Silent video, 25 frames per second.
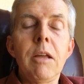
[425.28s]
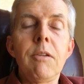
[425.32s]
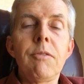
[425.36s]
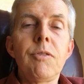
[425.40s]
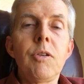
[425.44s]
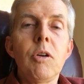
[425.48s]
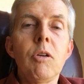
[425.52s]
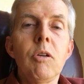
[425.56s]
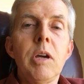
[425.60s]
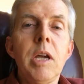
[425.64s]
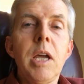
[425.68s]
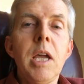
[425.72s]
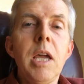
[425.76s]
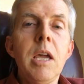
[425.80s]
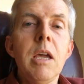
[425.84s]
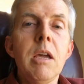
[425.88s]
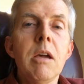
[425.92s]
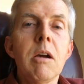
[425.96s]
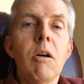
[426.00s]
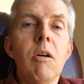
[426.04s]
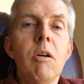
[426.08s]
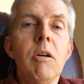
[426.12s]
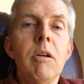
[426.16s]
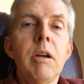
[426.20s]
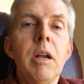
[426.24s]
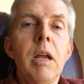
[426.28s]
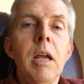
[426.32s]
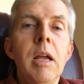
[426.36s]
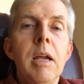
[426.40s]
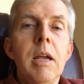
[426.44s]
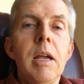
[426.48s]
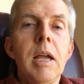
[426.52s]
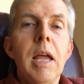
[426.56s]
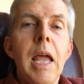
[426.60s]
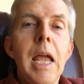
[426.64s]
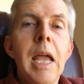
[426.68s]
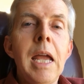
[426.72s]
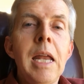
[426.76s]
if you're here on
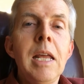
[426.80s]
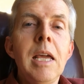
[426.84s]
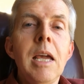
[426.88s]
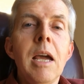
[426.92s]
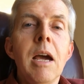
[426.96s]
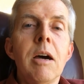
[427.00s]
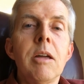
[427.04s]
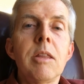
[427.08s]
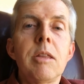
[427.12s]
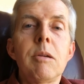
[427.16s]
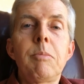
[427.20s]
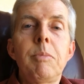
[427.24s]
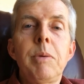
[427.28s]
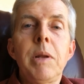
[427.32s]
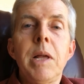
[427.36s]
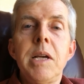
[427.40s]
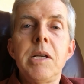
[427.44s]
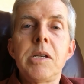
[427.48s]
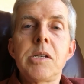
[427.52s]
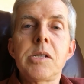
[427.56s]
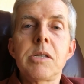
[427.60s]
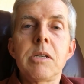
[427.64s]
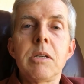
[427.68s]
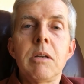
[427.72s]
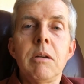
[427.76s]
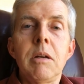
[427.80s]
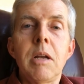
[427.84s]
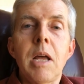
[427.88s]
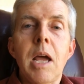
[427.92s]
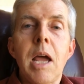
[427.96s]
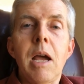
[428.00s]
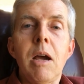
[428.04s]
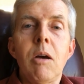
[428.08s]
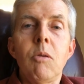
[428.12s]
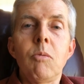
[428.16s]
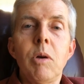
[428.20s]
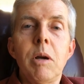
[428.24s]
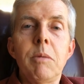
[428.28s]
any other place than
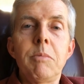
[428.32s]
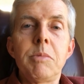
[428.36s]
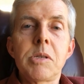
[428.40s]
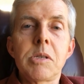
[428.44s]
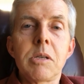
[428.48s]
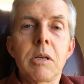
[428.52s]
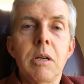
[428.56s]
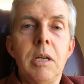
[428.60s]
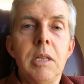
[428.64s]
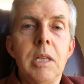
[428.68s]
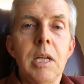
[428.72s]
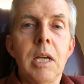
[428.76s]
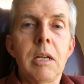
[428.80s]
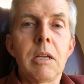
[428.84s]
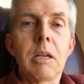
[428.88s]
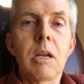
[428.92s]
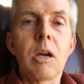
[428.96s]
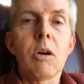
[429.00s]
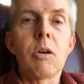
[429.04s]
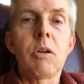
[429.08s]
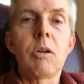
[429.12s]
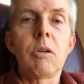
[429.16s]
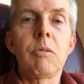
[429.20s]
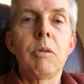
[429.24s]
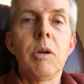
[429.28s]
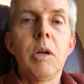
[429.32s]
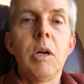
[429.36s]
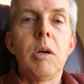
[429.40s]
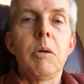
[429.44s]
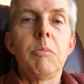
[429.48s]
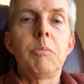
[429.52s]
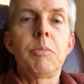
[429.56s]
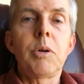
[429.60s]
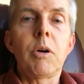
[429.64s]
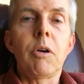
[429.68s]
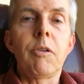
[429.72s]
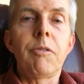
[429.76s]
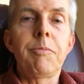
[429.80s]
our website, then go to
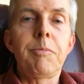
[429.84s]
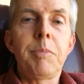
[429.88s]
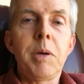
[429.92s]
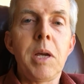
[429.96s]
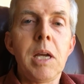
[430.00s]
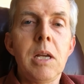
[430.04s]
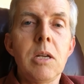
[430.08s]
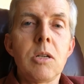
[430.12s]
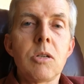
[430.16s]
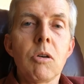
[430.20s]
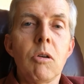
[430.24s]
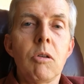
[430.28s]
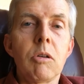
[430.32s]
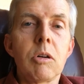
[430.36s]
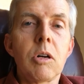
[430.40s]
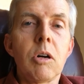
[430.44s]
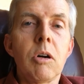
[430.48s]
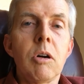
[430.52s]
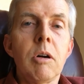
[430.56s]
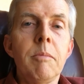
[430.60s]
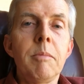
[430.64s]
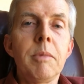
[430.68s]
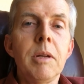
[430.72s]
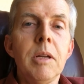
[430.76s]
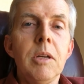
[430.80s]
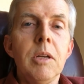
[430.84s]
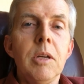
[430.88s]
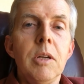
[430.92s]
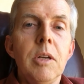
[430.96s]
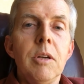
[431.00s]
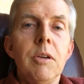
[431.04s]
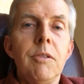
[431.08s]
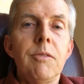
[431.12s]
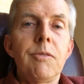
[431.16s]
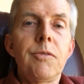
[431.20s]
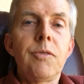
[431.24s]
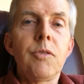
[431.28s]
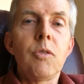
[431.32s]
profpete.com
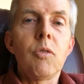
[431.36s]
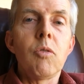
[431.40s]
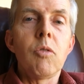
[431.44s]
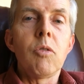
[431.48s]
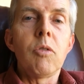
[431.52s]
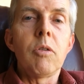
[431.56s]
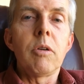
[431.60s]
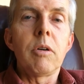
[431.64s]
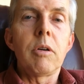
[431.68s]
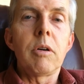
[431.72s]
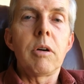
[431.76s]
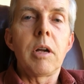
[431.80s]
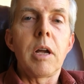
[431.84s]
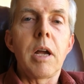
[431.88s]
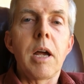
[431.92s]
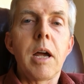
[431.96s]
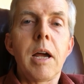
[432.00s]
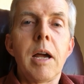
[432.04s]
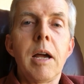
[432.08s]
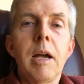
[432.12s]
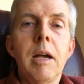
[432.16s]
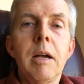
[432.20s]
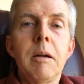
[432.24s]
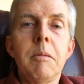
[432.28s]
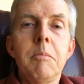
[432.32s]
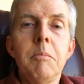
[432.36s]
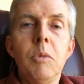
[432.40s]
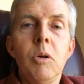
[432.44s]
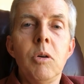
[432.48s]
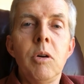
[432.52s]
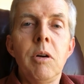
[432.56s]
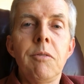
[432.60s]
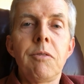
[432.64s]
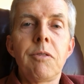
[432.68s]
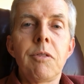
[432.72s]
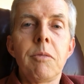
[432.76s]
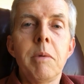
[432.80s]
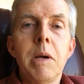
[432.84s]
for more
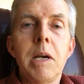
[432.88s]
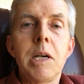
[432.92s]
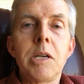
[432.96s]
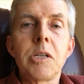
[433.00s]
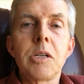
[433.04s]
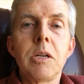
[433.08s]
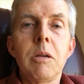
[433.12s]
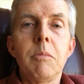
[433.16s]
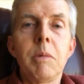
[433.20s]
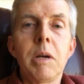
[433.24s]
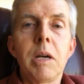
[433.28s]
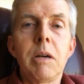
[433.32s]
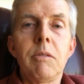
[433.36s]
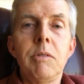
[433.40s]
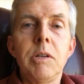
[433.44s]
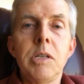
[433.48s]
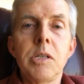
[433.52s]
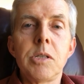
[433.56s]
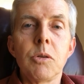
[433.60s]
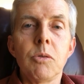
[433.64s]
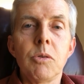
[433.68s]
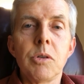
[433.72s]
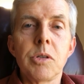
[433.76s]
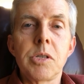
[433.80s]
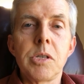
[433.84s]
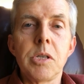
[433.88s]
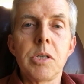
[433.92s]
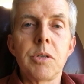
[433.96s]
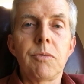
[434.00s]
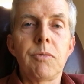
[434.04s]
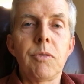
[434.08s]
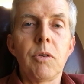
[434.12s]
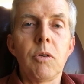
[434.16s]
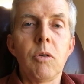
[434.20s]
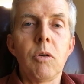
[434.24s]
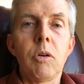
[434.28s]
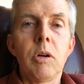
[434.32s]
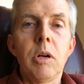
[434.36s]
information about resources
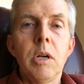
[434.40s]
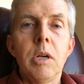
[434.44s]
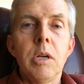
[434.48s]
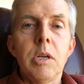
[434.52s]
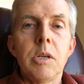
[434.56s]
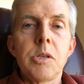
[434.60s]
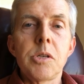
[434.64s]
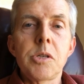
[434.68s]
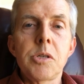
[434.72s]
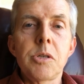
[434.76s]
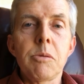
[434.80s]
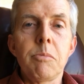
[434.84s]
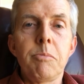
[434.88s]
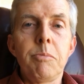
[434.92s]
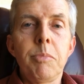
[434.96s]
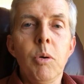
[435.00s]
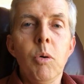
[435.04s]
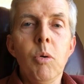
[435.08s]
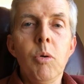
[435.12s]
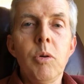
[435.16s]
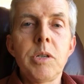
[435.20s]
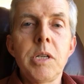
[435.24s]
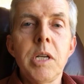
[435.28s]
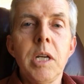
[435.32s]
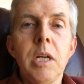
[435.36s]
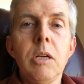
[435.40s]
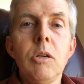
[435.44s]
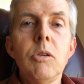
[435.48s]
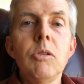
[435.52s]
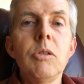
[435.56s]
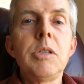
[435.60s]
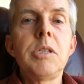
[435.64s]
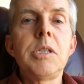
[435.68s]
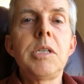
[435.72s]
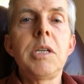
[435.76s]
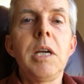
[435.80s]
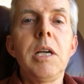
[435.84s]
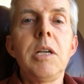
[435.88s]
for supporting
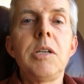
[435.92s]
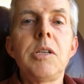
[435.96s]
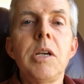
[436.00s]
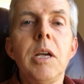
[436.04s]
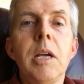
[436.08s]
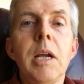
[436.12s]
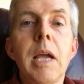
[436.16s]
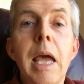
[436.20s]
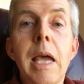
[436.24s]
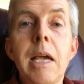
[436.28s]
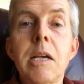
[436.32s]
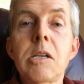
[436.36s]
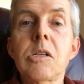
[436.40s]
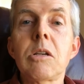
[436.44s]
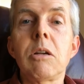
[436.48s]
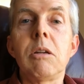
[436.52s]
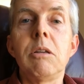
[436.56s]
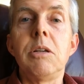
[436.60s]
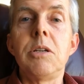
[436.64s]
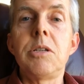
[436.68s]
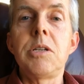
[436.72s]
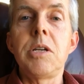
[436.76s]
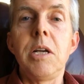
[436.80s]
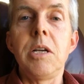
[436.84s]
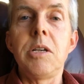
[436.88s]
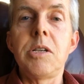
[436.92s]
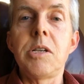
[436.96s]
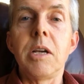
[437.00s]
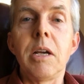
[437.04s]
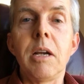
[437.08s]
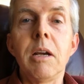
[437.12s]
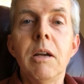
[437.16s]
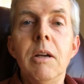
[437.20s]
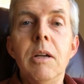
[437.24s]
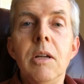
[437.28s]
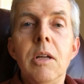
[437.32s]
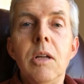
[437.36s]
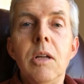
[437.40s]
good teaching, excellent
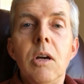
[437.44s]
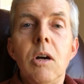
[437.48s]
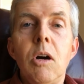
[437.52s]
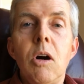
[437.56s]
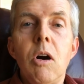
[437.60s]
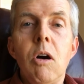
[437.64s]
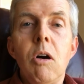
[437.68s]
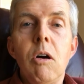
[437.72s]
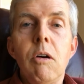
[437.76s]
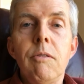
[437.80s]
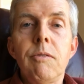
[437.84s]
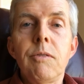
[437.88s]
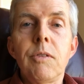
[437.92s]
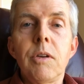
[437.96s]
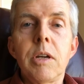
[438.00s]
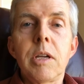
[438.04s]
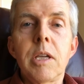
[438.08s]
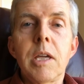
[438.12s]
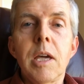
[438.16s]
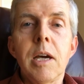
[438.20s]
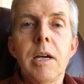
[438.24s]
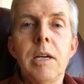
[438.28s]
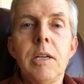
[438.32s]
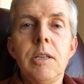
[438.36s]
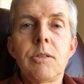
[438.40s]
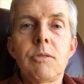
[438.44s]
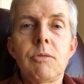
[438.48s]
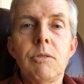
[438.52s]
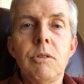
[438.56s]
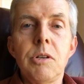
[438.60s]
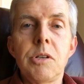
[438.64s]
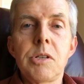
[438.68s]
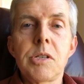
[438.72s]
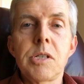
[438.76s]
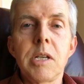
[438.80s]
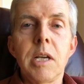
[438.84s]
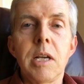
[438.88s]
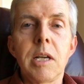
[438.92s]
teaching of K through
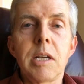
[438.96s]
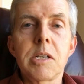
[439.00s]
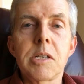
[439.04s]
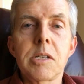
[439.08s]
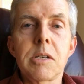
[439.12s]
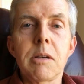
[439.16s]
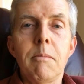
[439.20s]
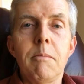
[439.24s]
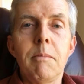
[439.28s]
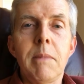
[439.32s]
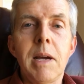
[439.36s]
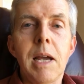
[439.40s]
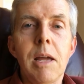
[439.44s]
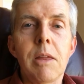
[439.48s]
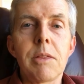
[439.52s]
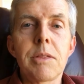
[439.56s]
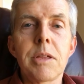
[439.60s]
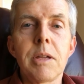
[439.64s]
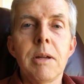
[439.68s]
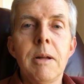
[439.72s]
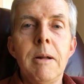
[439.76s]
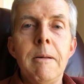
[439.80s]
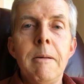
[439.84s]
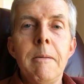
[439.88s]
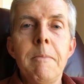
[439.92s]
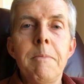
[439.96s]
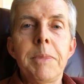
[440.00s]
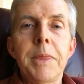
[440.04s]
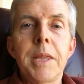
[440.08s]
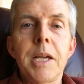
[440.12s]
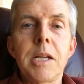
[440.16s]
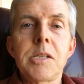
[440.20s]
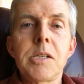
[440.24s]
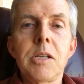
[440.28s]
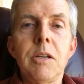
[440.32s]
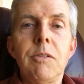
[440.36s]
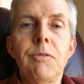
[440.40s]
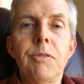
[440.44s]
6 math.
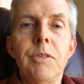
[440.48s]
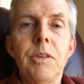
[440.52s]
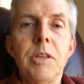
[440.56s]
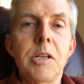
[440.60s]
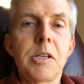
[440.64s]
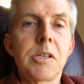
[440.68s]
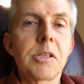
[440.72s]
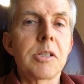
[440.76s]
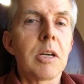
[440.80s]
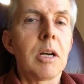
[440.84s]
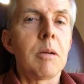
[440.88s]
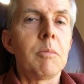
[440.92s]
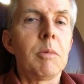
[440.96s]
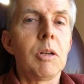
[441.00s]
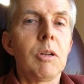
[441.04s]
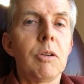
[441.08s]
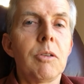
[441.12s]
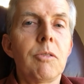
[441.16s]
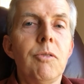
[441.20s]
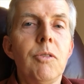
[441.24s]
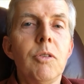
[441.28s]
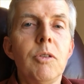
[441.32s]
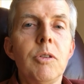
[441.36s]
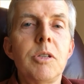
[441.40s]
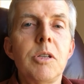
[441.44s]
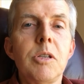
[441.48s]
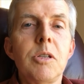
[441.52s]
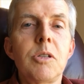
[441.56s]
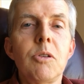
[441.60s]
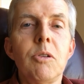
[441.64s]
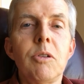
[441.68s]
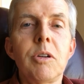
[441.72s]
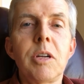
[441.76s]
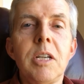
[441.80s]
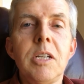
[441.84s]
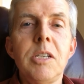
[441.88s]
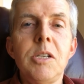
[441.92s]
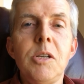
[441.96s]
That's it for this time. I look forward to
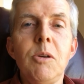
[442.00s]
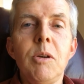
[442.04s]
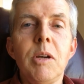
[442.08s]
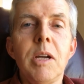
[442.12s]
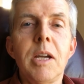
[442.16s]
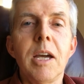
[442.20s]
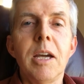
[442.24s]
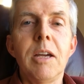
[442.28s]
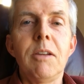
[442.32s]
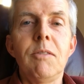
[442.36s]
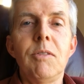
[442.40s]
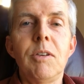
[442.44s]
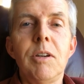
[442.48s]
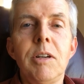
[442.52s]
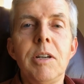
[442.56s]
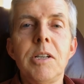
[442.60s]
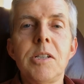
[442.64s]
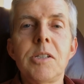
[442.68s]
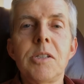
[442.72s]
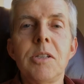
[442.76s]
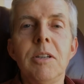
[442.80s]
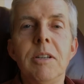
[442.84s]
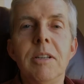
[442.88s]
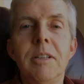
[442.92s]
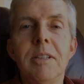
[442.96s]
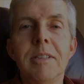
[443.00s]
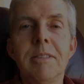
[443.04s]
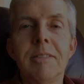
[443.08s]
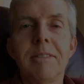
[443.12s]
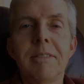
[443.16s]
talking to you again very soon.